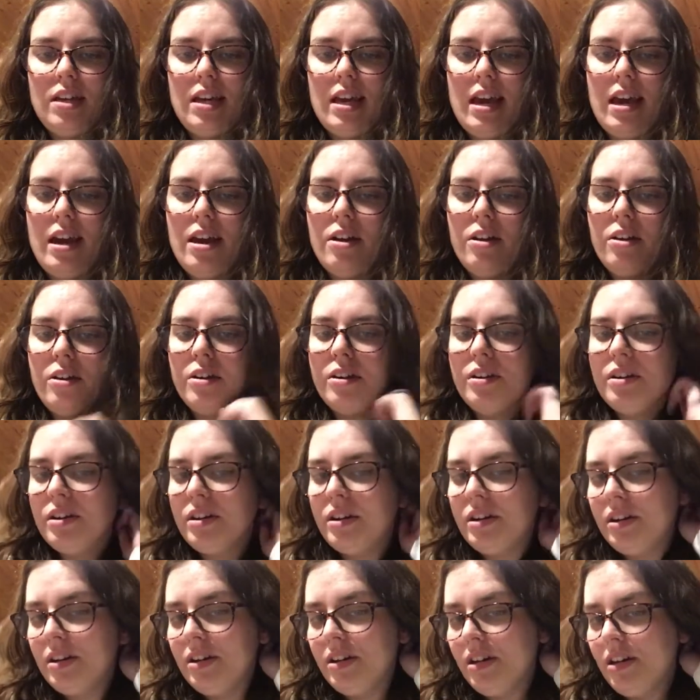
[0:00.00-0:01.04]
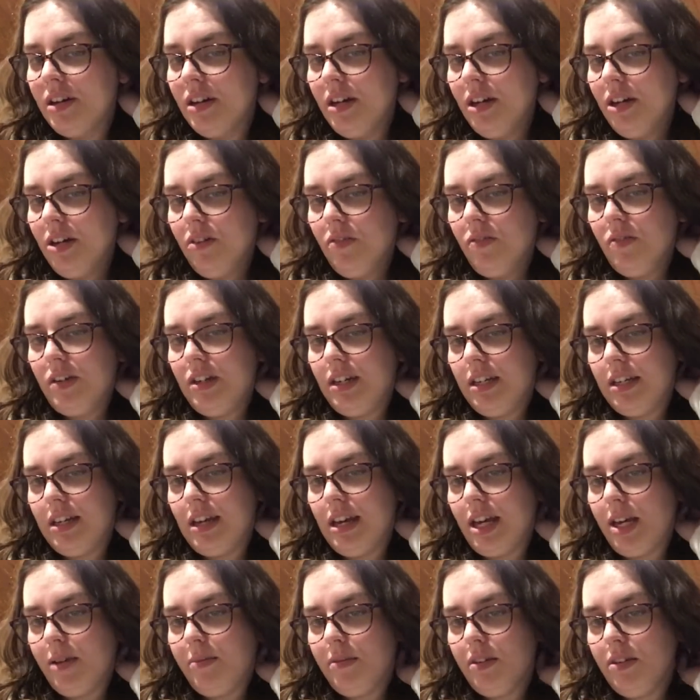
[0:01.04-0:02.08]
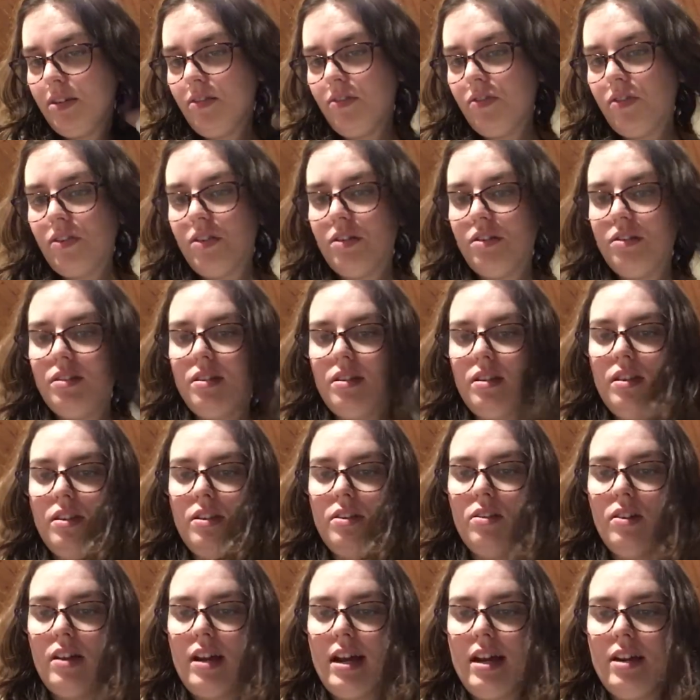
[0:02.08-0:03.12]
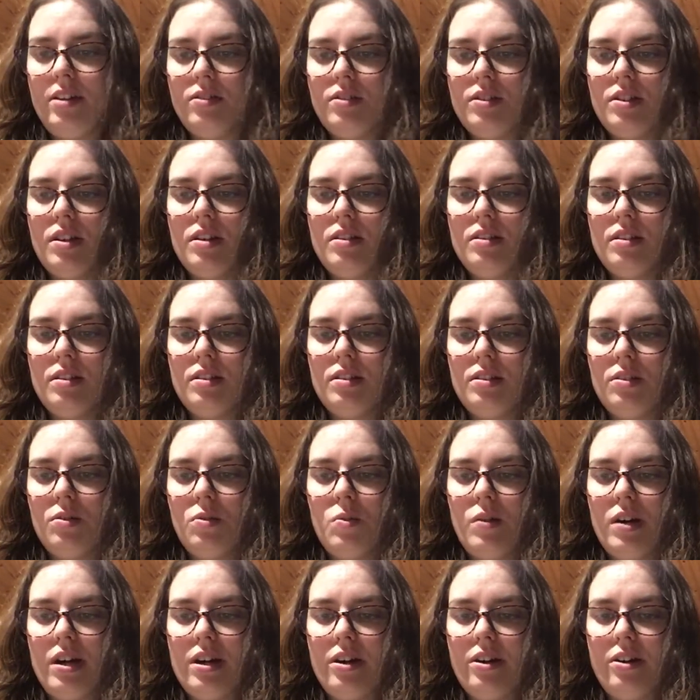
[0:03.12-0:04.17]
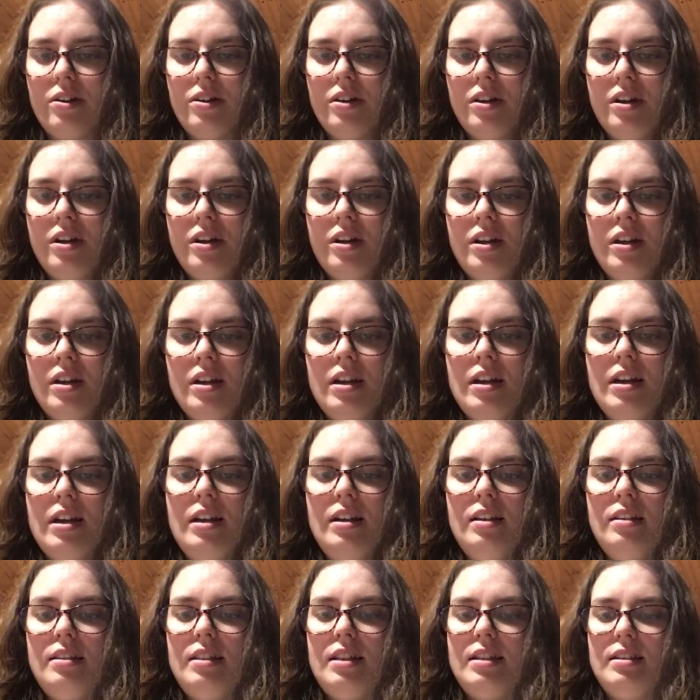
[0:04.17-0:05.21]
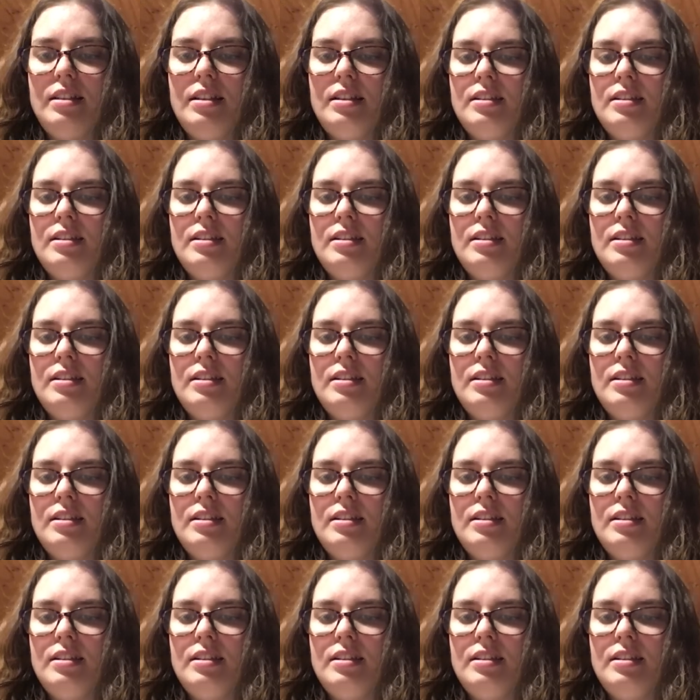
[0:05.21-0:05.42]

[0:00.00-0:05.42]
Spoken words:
care when he came to the first little house on the square. "This is